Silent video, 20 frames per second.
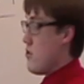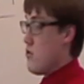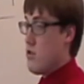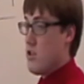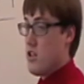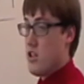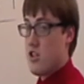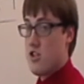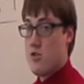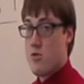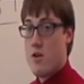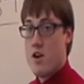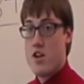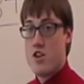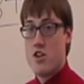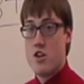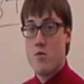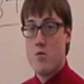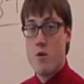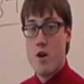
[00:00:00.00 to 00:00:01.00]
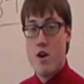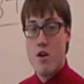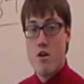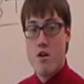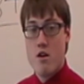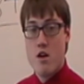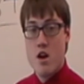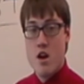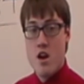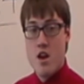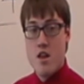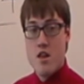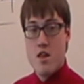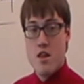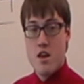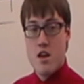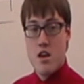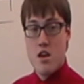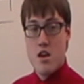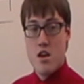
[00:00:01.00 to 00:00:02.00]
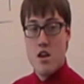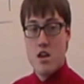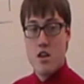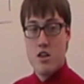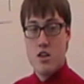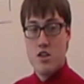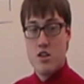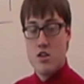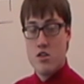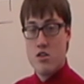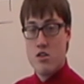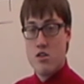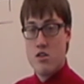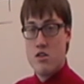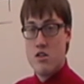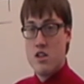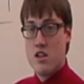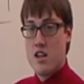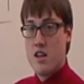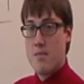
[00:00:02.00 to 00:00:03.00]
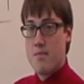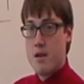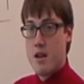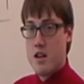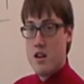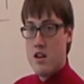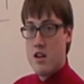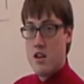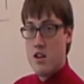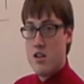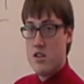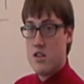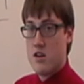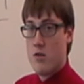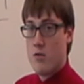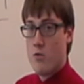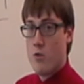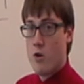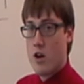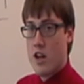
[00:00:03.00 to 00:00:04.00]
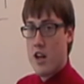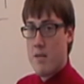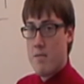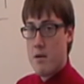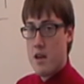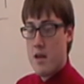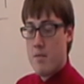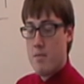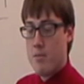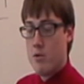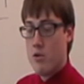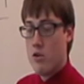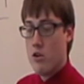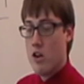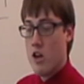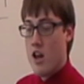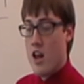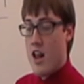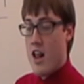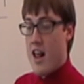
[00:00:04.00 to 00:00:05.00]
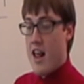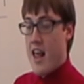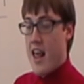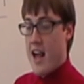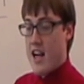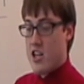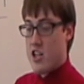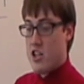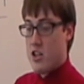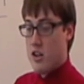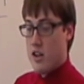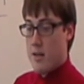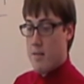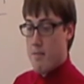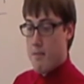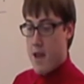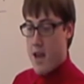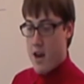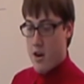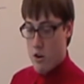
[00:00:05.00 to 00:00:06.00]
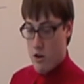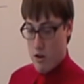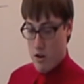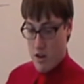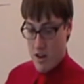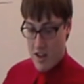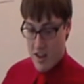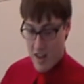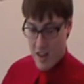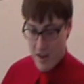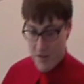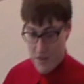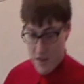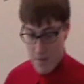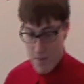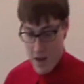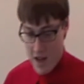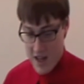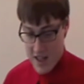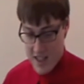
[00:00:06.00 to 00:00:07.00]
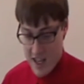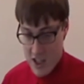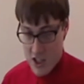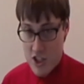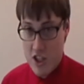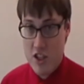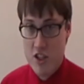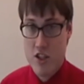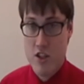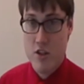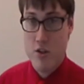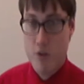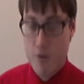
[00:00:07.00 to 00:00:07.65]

situation where the concerns and the opinions of working people actually matter enough to pay attention to.